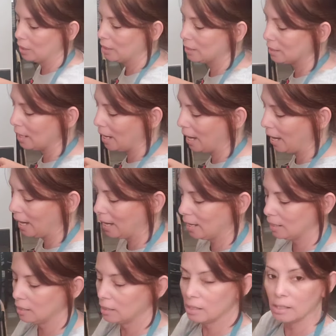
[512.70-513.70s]
is
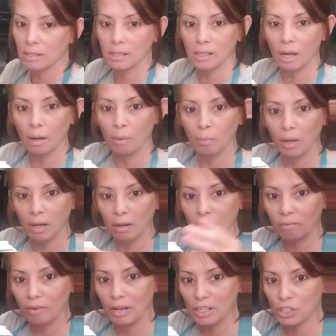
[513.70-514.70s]
add some
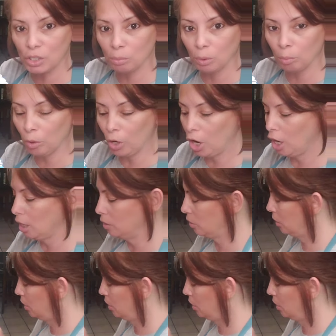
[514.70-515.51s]
vegetable broth